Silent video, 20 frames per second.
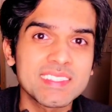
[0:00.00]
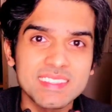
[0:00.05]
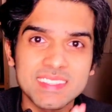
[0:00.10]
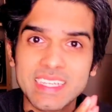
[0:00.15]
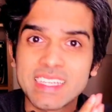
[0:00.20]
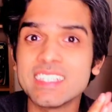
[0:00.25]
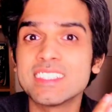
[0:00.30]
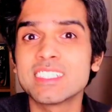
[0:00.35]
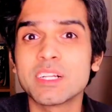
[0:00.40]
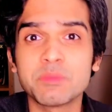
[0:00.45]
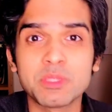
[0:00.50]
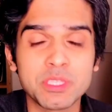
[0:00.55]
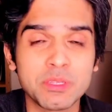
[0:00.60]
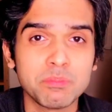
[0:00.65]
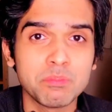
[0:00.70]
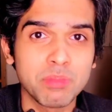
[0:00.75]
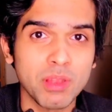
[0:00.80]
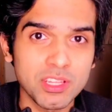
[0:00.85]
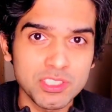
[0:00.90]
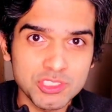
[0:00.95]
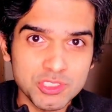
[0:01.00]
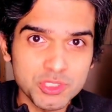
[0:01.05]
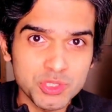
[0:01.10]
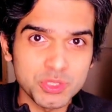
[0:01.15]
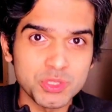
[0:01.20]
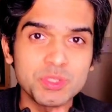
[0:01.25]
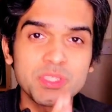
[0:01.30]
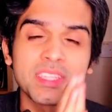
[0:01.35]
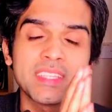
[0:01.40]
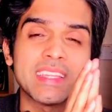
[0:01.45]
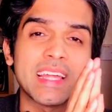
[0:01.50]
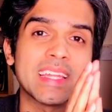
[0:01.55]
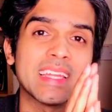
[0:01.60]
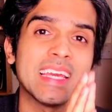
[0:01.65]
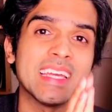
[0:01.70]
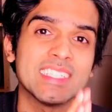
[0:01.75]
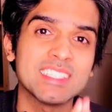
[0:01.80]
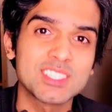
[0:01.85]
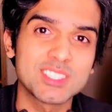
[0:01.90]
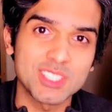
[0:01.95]
They didn't tell me the blunt truth that
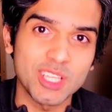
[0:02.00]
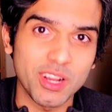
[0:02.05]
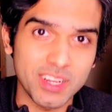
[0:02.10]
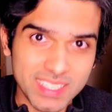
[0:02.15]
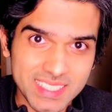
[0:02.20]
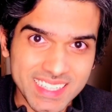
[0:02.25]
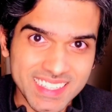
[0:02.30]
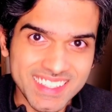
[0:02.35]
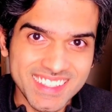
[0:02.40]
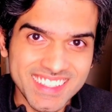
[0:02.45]
it sucked.